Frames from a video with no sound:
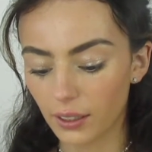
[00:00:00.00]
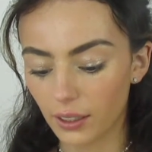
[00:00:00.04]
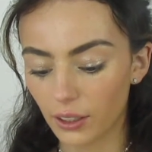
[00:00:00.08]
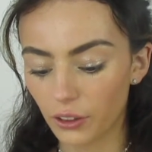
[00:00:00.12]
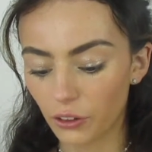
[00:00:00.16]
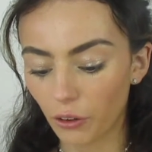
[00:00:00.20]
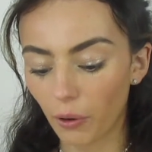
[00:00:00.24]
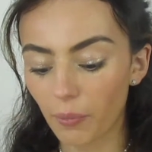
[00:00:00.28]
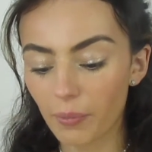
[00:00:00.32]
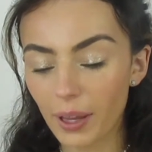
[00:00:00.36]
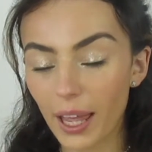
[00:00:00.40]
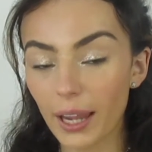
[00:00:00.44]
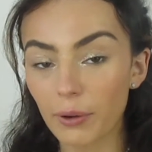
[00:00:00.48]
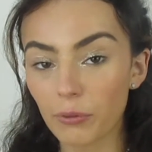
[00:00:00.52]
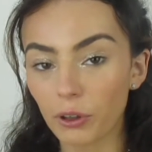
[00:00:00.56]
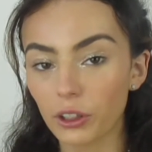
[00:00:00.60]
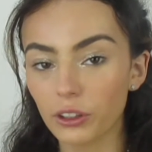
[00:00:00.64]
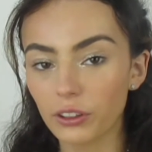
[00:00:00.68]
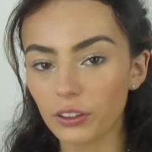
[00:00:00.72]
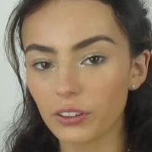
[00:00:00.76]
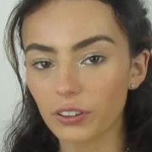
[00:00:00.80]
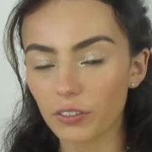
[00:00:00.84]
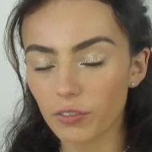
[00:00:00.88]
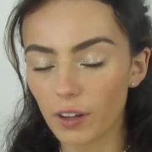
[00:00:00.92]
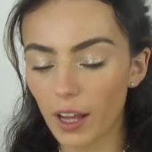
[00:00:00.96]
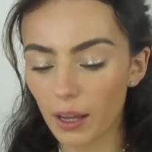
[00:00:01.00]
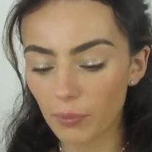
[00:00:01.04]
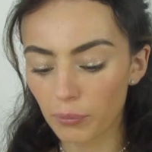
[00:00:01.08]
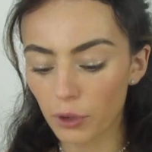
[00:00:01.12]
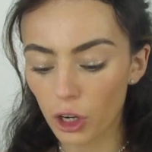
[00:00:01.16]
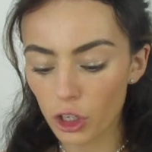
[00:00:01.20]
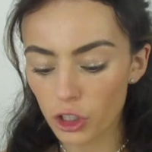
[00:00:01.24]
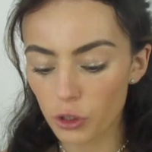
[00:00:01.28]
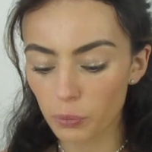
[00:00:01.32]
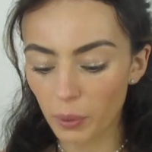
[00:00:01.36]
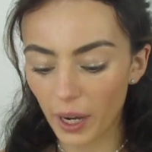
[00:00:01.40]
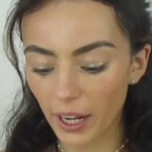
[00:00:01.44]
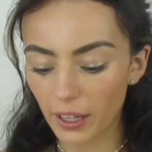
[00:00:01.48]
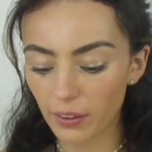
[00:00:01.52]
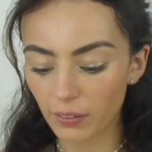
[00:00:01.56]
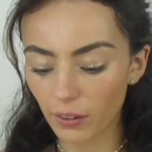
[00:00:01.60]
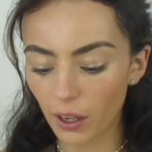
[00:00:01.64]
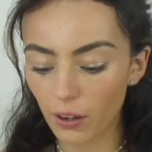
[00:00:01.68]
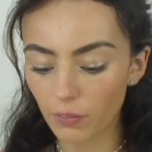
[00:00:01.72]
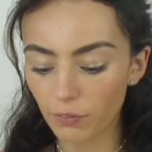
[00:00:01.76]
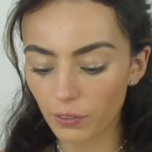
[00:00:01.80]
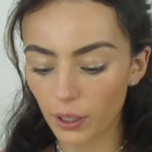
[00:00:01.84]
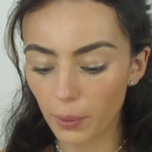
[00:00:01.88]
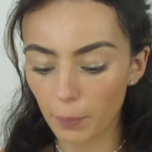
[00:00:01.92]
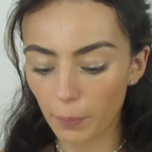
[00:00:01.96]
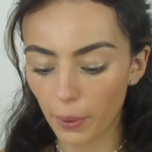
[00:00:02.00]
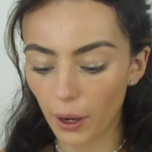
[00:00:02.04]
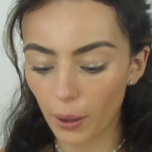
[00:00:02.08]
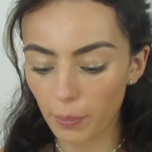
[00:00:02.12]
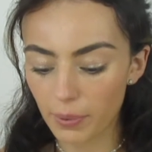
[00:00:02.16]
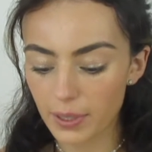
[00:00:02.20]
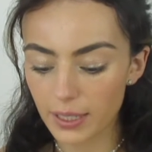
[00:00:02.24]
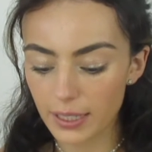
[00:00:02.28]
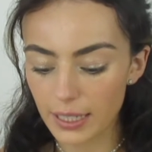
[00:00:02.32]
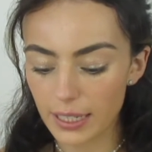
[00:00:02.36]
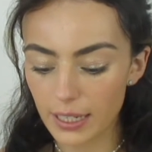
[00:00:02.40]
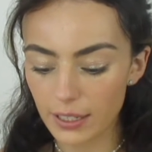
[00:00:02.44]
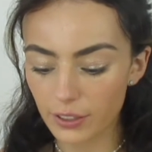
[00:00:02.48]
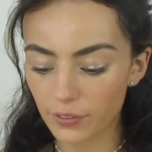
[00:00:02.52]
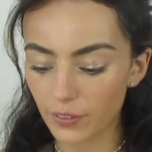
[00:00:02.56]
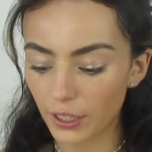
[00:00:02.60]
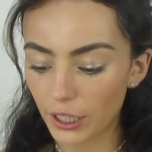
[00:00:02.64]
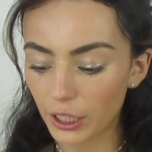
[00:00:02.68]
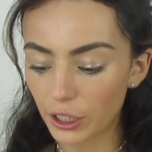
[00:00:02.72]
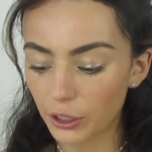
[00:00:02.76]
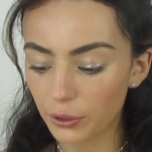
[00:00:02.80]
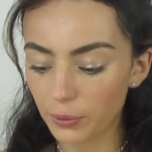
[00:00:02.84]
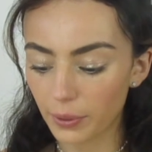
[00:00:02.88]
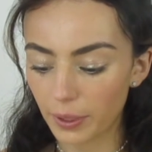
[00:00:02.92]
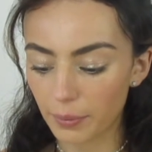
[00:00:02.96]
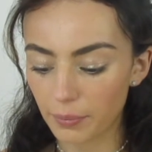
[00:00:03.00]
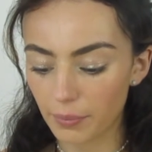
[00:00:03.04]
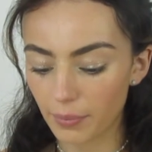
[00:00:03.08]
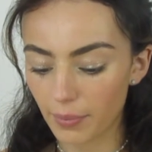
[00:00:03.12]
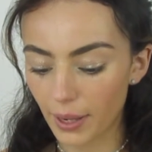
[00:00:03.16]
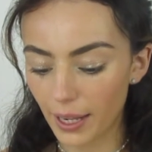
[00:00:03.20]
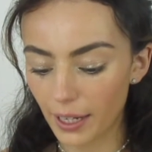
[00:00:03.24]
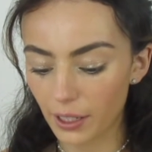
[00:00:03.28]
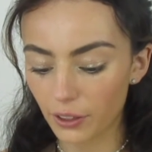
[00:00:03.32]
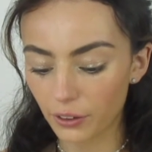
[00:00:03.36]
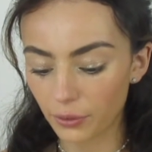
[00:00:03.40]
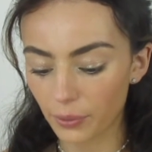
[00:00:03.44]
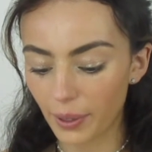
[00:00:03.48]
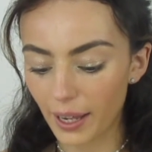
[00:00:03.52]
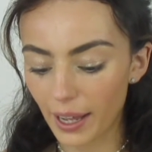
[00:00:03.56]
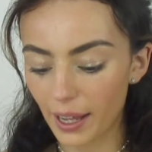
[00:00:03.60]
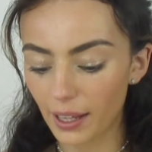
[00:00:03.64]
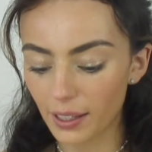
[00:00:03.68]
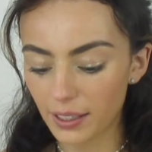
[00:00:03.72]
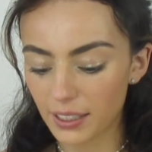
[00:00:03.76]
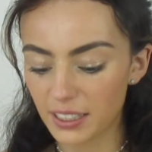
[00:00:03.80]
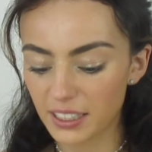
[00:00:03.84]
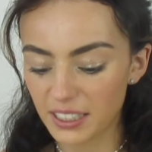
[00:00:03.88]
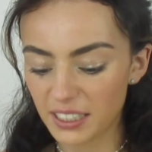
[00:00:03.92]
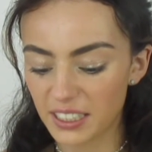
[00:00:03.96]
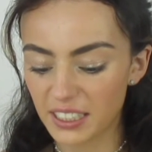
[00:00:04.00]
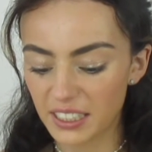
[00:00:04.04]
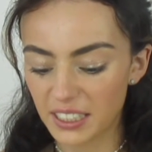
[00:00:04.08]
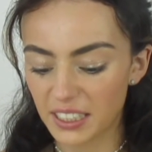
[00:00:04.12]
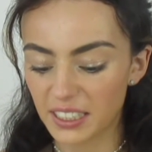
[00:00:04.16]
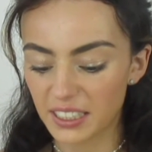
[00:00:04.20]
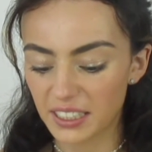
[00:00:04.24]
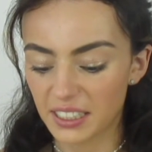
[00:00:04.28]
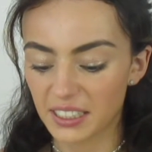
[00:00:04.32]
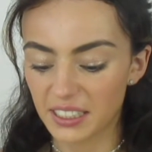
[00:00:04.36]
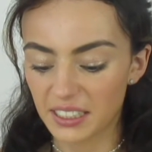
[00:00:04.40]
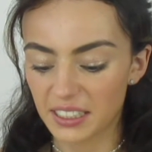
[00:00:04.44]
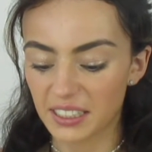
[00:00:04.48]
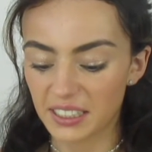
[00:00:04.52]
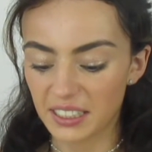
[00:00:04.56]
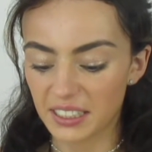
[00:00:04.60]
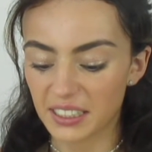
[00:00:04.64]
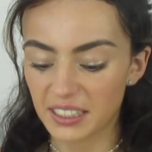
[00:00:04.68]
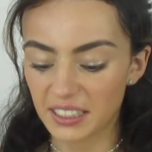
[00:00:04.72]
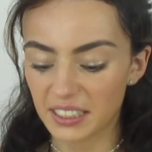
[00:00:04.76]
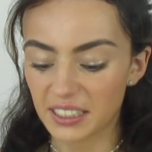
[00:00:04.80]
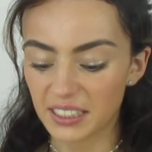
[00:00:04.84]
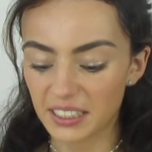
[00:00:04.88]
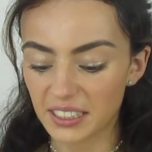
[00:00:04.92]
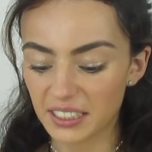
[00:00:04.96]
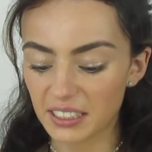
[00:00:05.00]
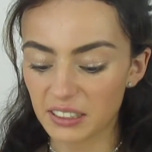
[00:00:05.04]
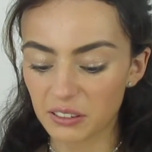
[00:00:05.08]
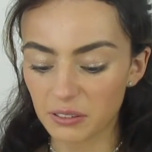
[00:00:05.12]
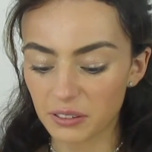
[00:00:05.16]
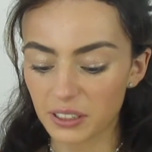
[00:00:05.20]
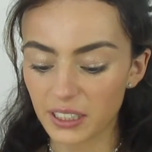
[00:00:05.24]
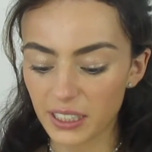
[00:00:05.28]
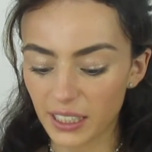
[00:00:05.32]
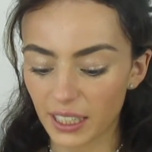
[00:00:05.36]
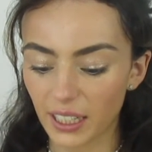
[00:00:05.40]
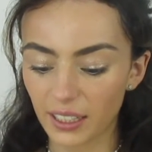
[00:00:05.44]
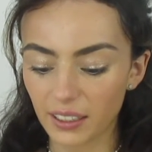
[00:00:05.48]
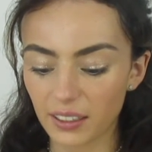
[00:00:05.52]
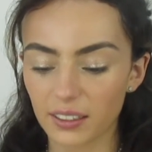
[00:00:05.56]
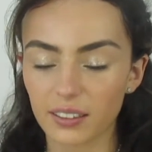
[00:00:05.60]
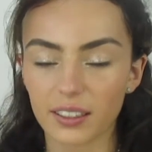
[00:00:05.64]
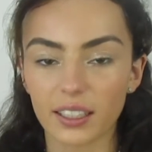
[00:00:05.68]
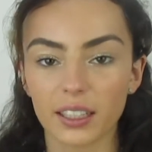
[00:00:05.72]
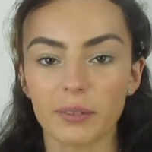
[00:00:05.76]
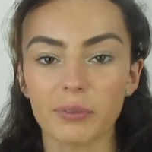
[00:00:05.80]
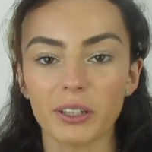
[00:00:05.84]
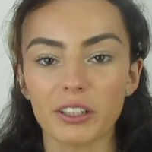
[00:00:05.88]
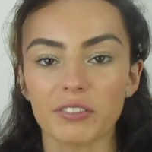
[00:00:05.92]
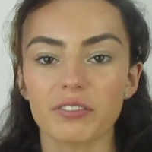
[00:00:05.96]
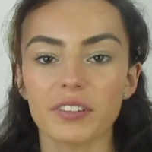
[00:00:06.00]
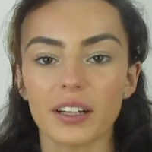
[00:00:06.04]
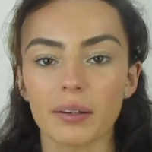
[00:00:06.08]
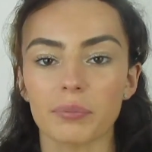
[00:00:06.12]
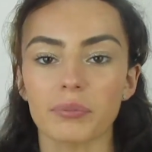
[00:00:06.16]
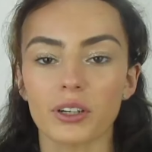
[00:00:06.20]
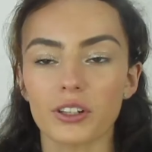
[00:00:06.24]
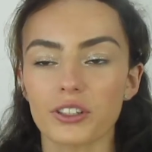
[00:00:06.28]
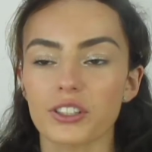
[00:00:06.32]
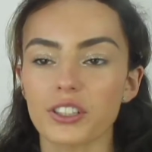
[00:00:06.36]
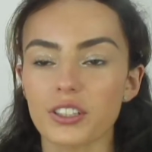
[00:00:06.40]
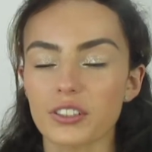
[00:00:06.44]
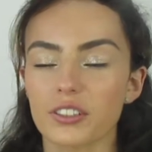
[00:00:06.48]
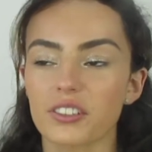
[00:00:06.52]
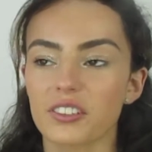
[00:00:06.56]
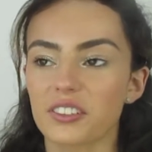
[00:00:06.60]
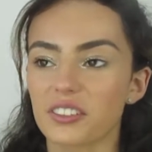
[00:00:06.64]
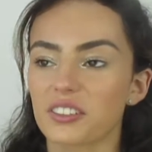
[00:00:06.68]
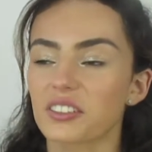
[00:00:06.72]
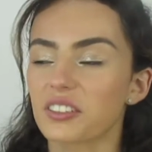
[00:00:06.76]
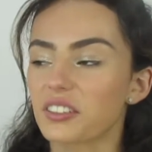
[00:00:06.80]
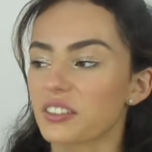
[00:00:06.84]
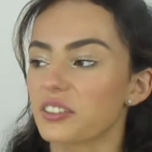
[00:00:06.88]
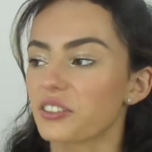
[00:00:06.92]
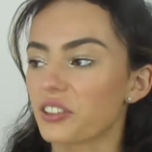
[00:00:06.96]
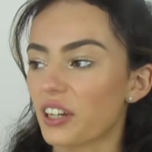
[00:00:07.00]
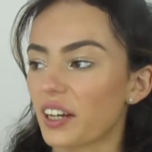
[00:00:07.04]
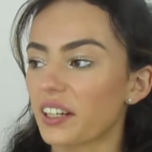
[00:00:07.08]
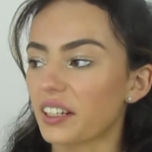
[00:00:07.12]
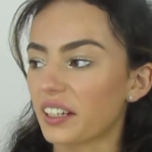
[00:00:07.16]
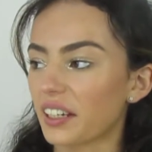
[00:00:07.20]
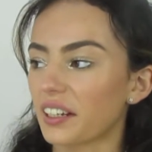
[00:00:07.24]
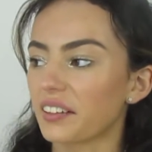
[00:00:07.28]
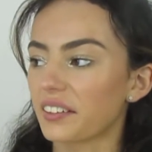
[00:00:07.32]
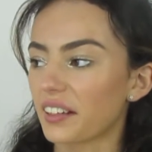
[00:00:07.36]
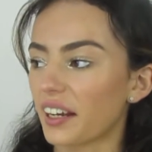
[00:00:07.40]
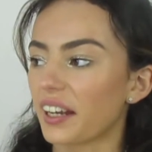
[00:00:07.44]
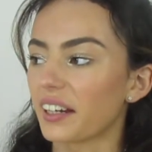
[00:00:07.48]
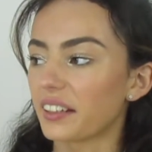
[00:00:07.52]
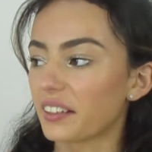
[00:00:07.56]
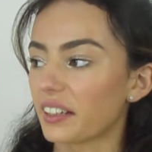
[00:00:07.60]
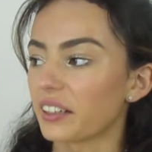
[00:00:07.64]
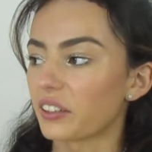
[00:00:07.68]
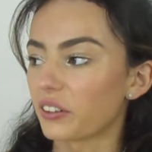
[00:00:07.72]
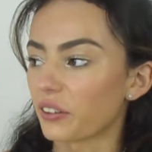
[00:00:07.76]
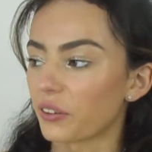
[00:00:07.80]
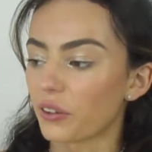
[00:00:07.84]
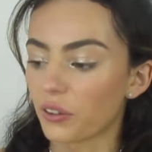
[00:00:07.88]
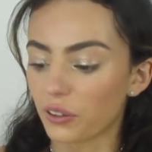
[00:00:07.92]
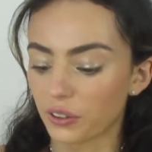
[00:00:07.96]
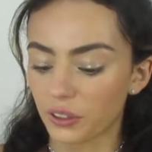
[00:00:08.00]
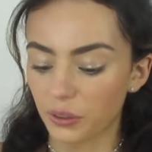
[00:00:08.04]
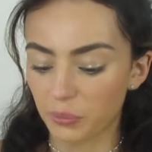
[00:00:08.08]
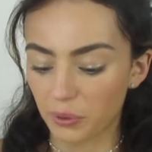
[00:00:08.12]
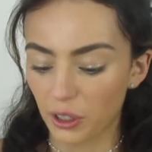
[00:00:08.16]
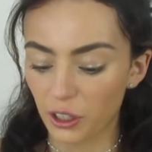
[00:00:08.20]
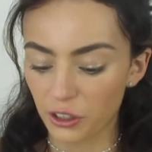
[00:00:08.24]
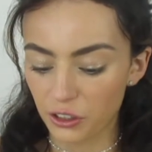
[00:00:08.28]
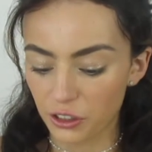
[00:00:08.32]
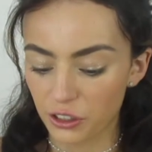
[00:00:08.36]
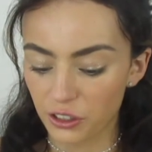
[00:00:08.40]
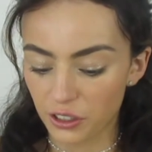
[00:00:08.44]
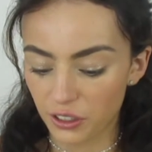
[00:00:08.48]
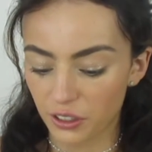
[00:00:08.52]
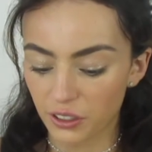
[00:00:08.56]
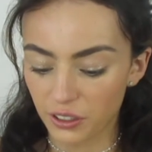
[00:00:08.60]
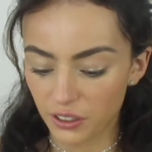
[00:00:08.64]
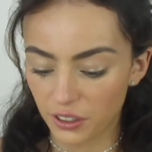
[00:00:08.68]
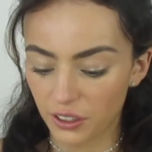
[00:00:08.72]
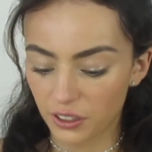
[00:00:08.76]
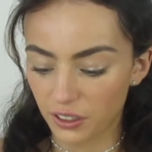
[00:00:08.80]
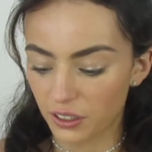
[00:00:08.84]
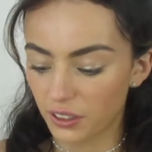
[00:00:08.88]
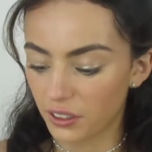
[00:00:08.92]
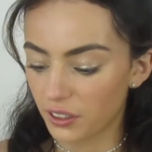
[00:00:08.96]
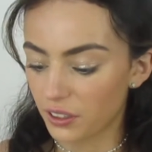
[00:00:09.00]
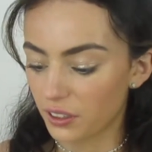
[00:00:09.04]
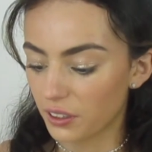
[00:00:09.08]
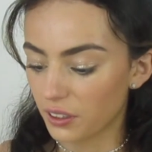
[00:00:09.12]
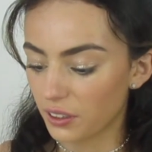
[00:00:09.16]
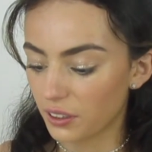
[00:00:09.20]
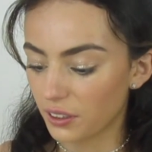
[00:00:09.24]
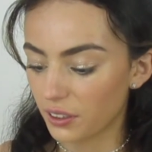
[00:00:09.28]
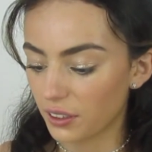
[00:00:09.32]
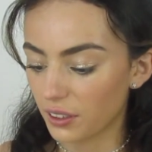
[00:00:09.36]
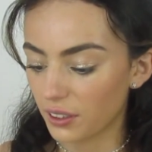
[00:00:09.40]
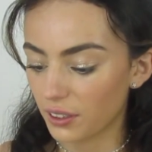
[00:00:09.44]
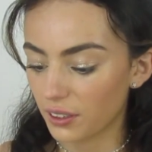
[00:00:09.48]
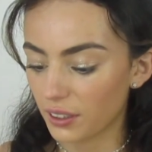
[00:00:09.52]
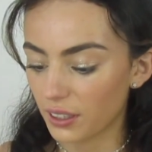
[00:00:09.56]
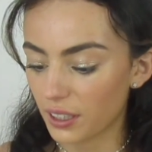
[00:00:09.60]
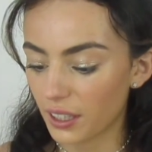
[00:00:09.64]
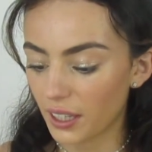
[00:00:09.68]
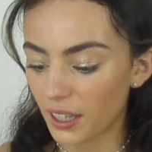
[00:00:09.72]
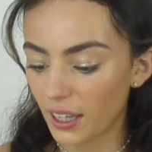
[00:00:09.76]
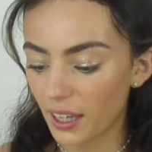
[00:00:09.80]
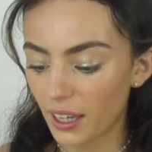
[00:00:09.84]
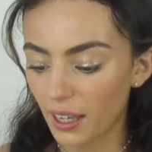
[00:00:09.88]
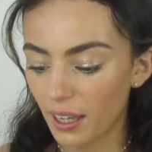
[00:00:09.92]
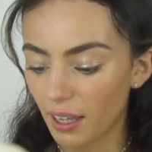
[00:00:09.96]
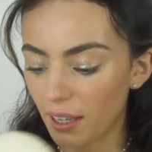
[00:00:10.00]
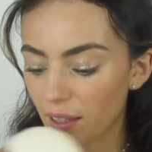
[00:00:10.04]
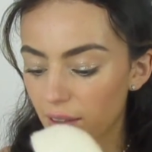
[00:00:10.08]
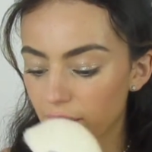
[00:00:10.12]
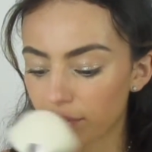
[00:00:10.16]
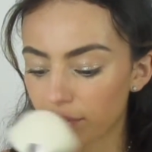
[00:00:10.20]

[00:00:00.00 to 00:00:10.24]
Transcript: Normally I wouldn't use a fan brush, but I thought for the purpose of this video we might as well. It's the only thing I dislike about fan brushes. Trying to get the highlighter on the brush. Okay.